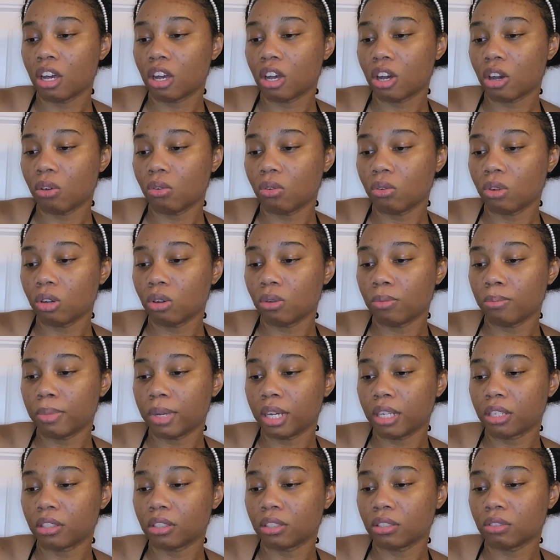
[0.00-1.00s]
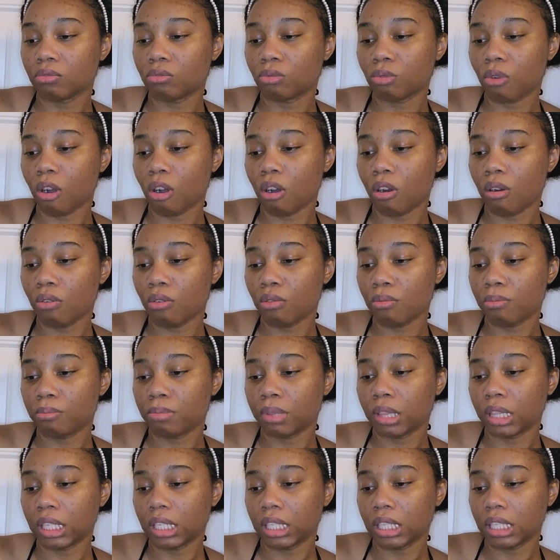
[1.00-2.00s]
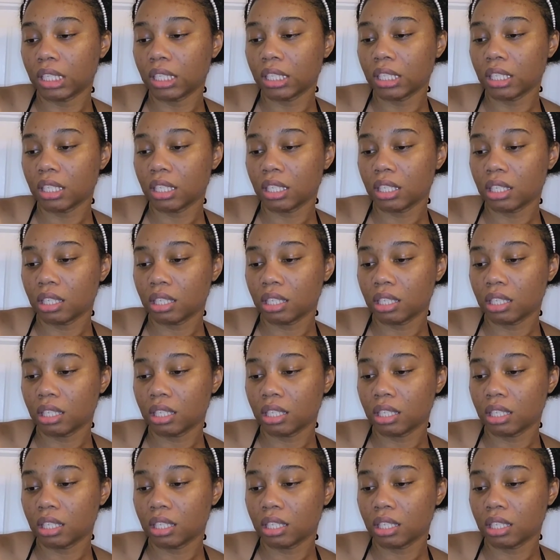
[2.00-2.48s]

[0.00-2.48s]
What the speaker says: cocoa butter raw blend.